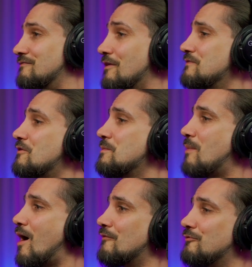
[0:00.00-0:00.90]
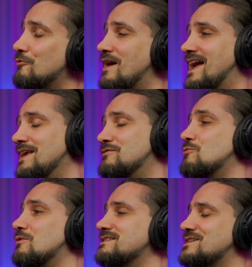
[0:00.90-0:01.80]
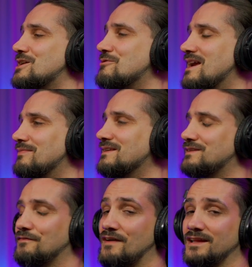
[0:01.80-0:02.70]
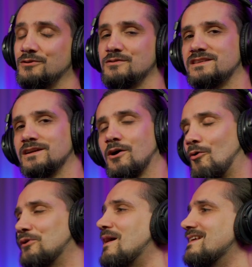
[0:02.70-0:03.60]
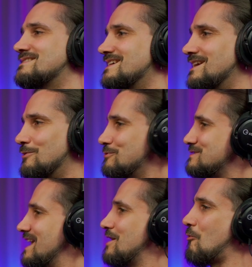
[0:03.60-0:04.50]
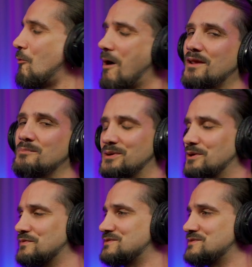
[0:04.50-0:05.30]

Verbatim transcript: Very, very powerful, and if you wanted to create this effect using audio editing, it would take quite a bit of